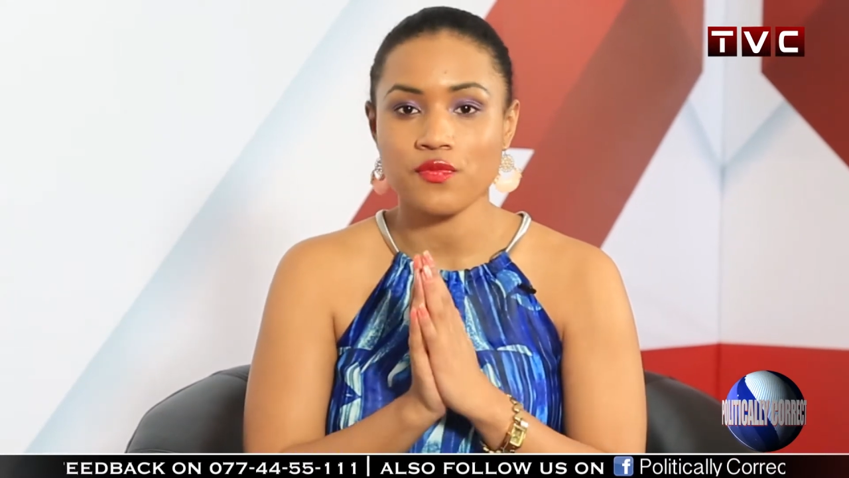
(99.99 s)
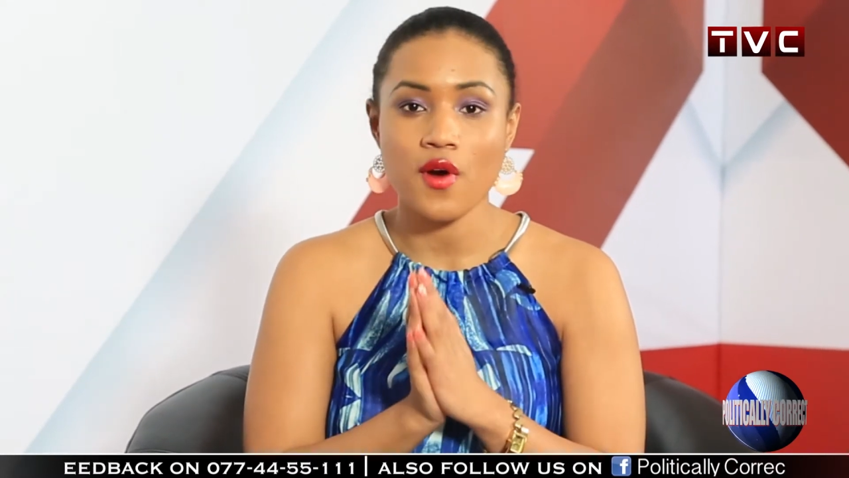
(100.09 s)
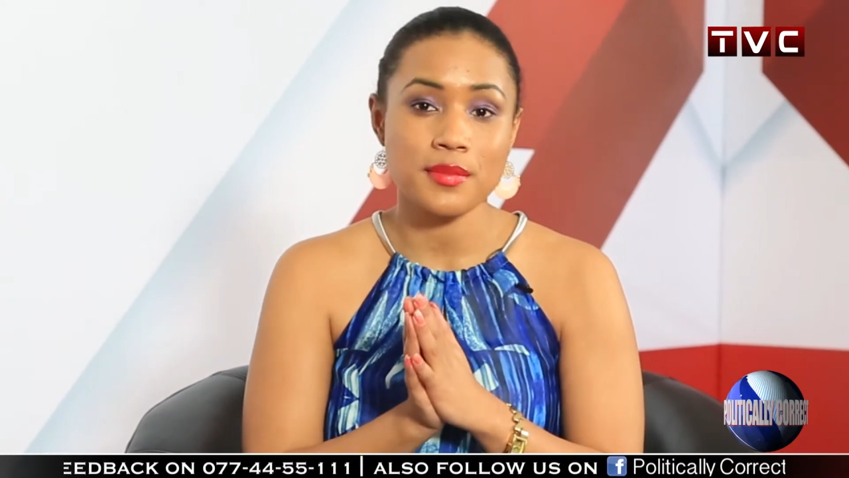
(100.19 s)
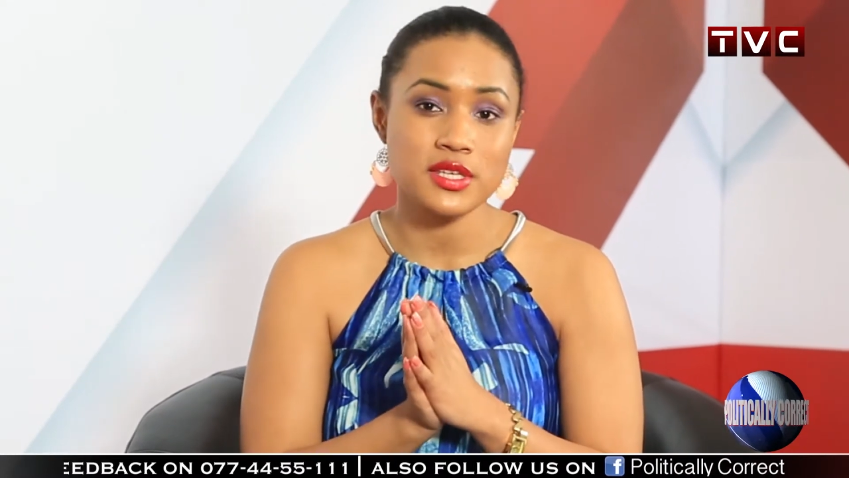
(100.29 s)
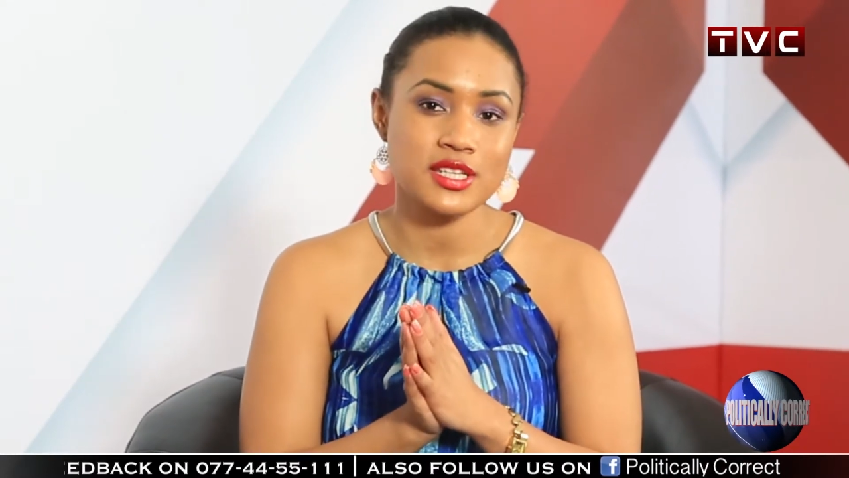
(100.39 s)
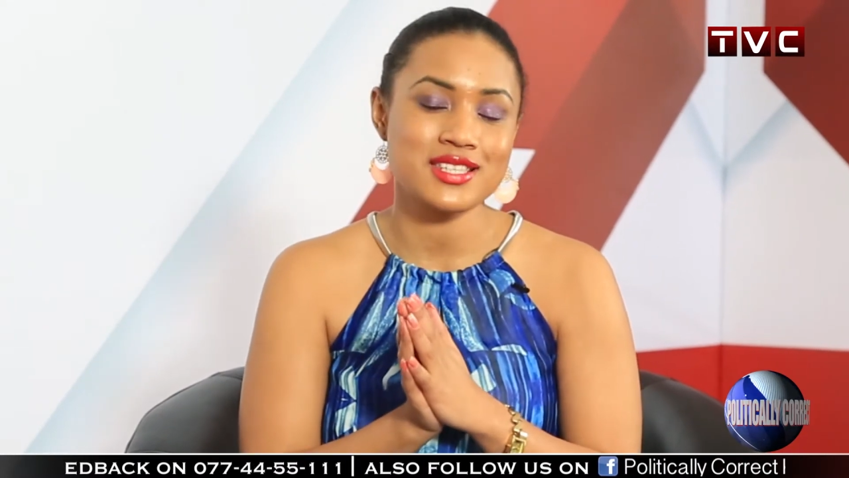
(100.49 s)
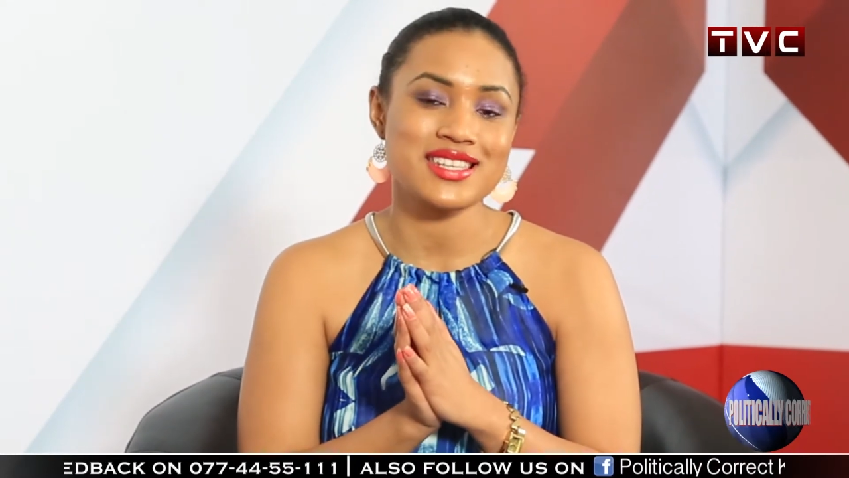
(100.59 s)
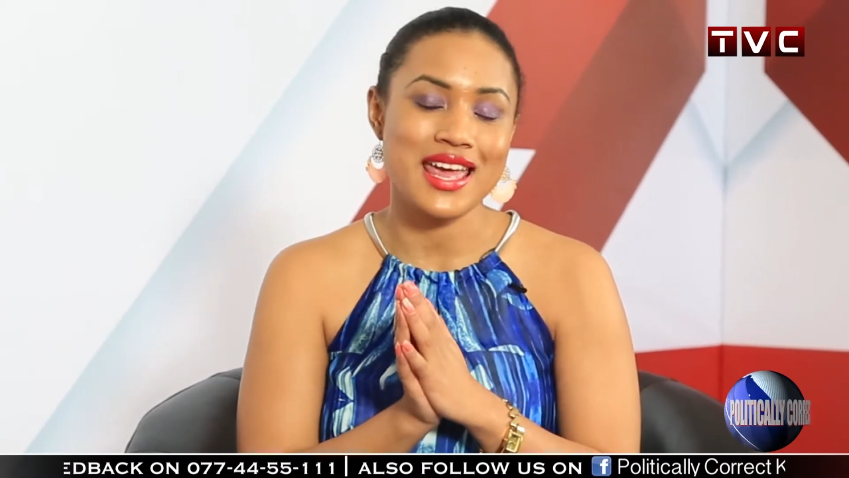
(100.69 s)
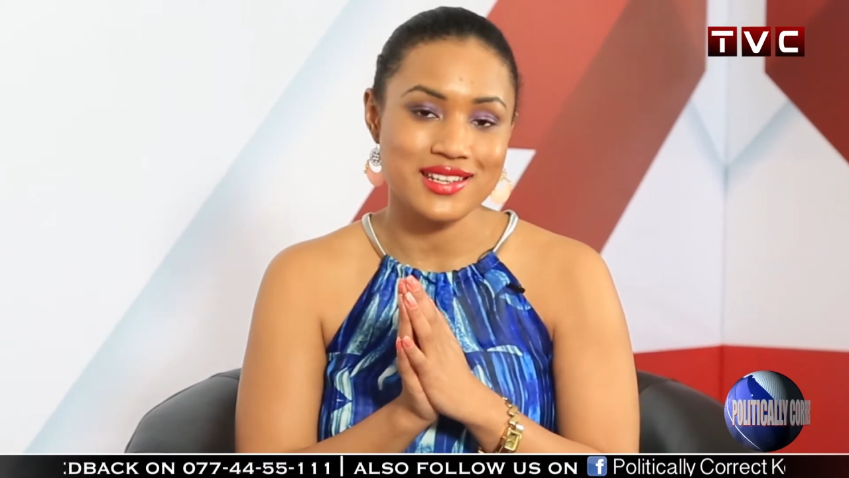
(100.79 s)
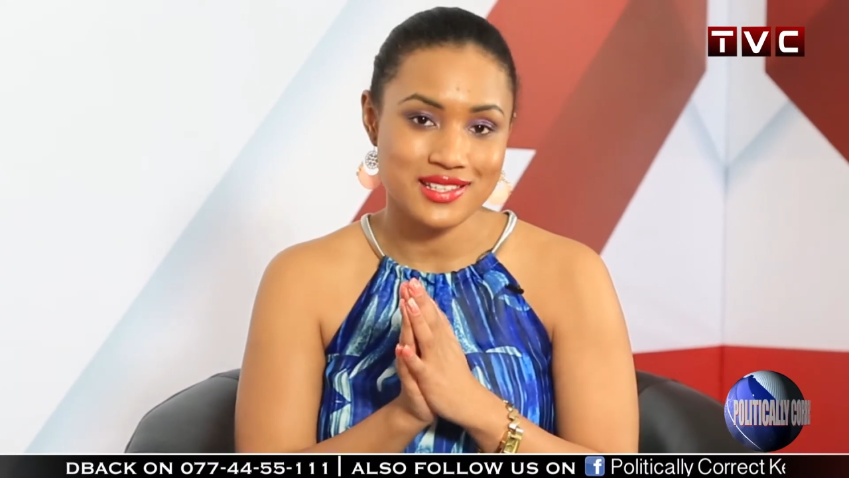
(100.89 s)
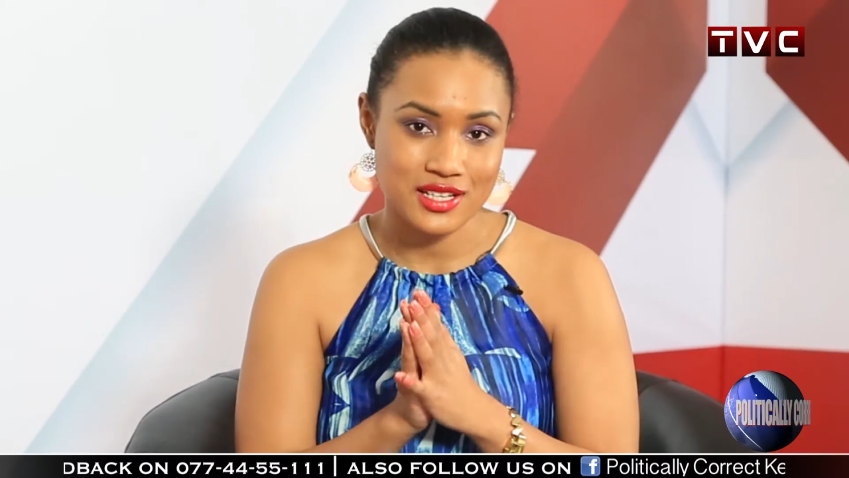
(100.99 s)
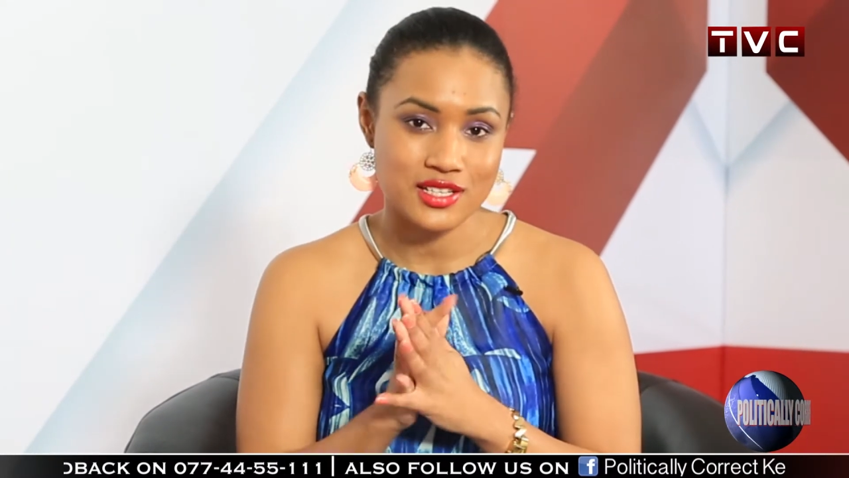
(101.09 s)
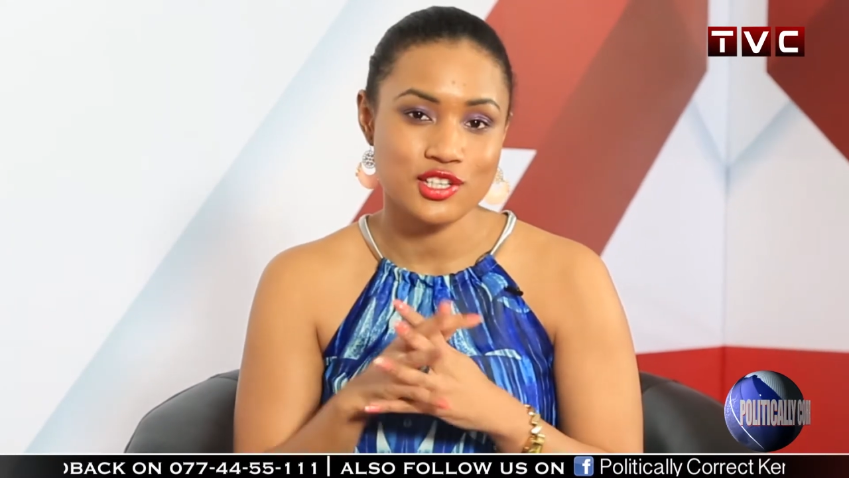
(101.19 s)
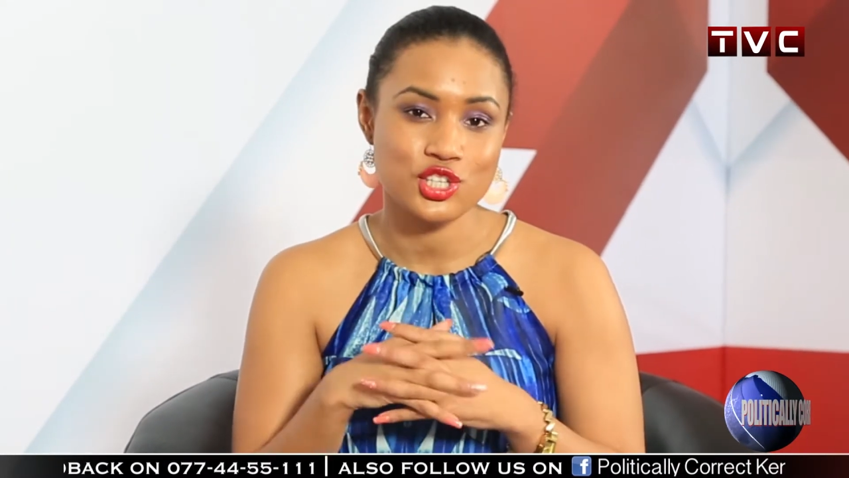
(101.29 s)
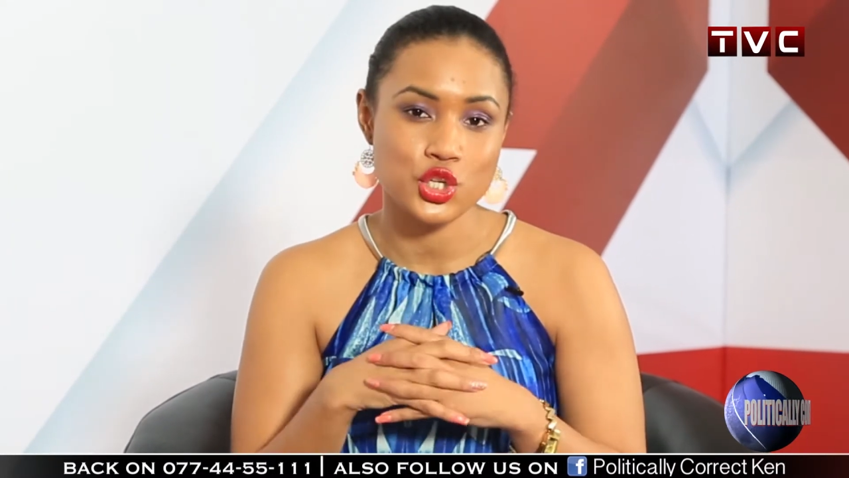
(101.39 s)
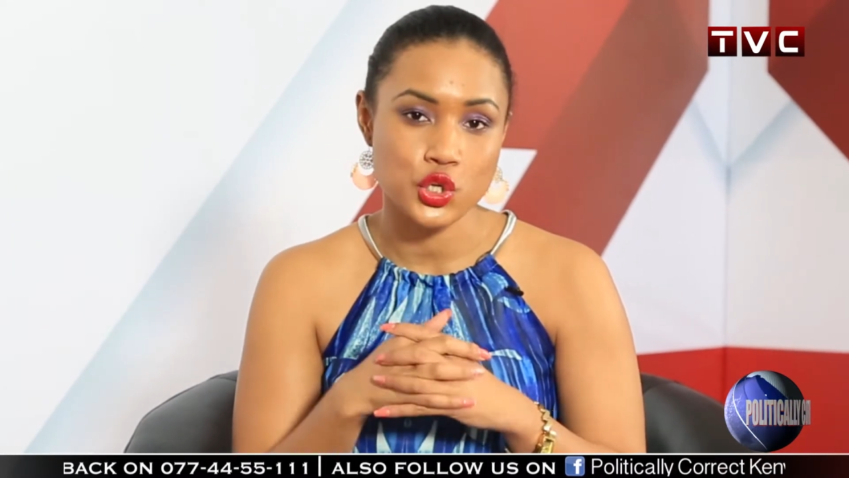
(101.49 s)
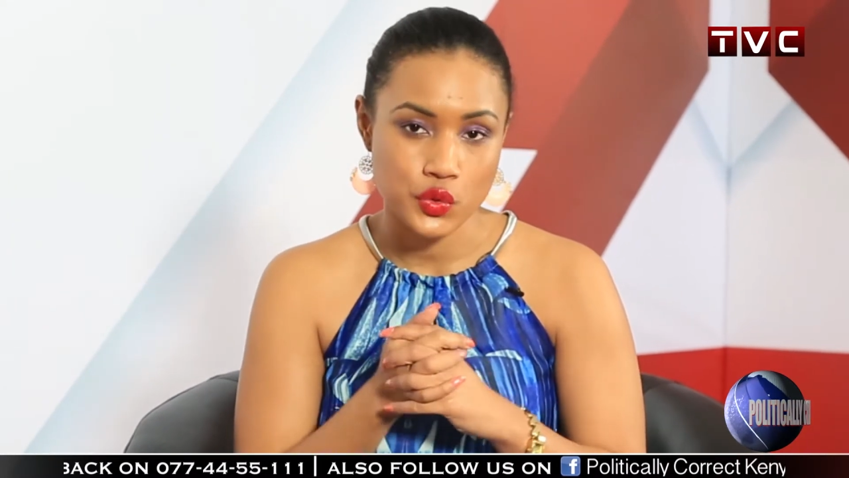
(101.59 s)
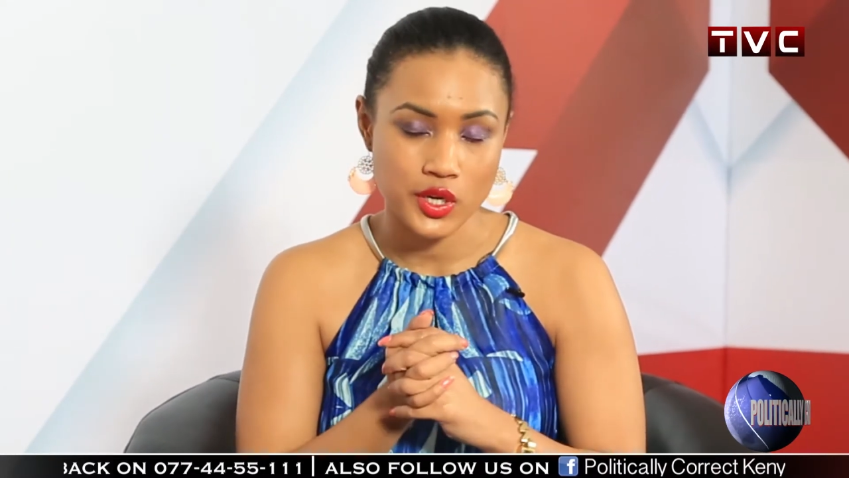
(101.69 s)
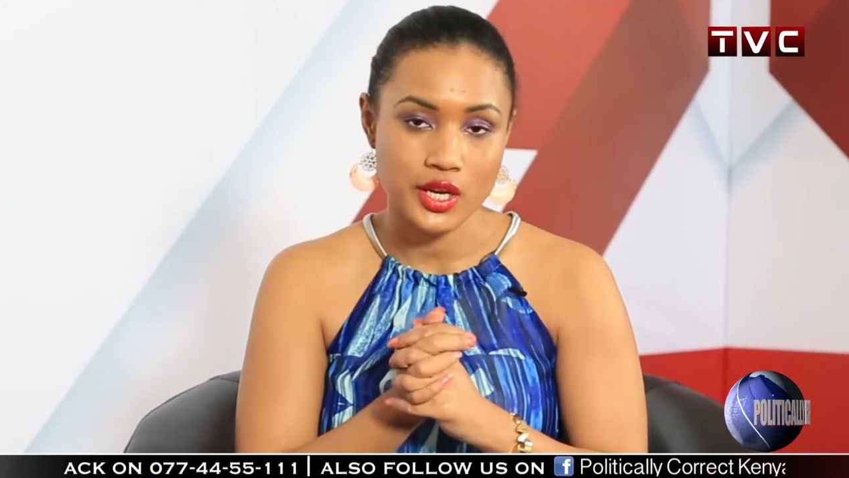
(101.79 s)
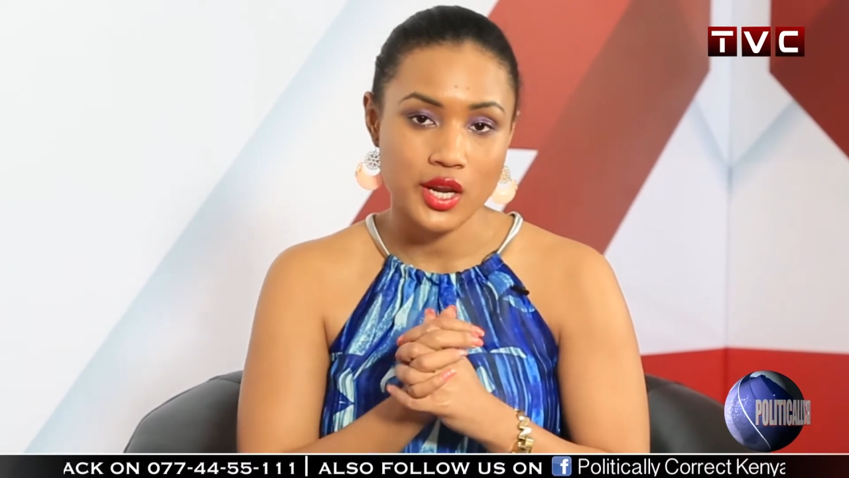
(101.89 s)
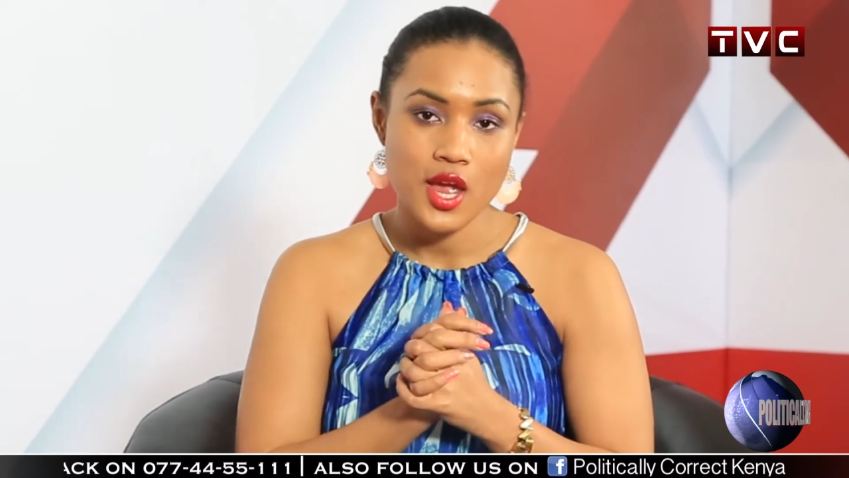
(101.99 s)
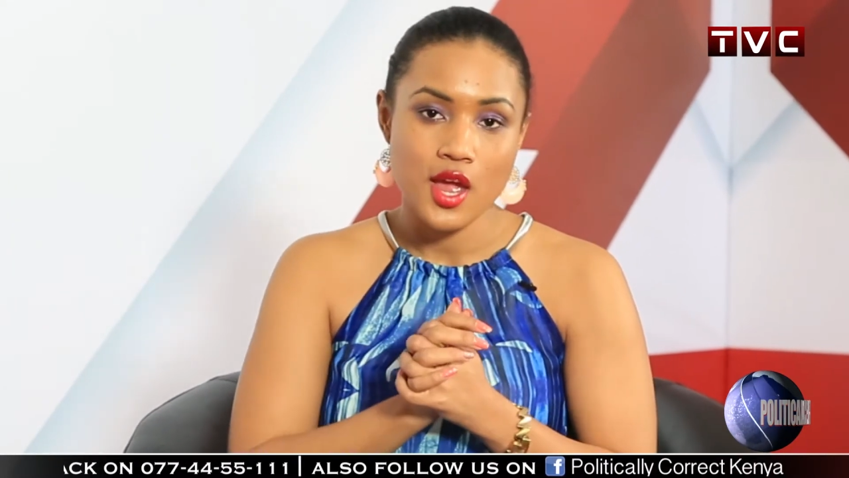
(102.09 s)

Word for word: Pharmacists and Dentists Union.